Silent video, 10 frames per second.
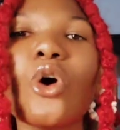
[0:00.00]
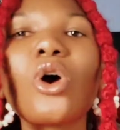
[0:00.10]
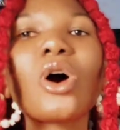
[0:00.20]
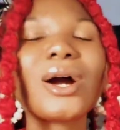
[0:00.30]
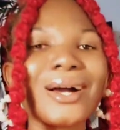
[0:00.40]

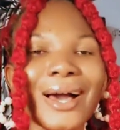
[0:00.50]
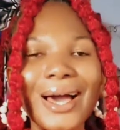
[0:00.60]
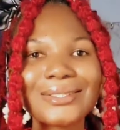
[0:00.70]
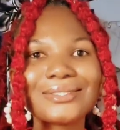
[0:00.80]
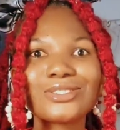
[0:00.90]
for
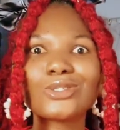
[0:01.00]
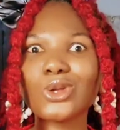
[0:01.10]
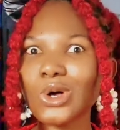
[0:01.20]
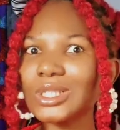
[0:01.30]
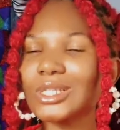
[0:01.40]
card
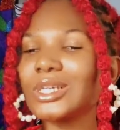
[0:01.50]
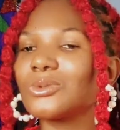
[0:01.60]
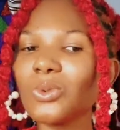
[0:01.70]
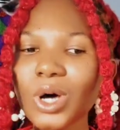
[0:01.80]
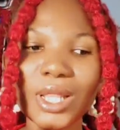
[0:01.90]
slots
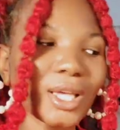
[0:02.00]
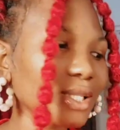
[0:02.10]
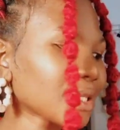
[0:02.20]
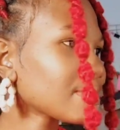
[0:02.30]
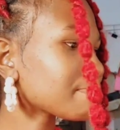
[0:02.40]
in
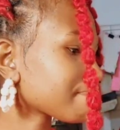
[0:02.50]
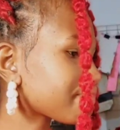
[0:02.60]
wallets.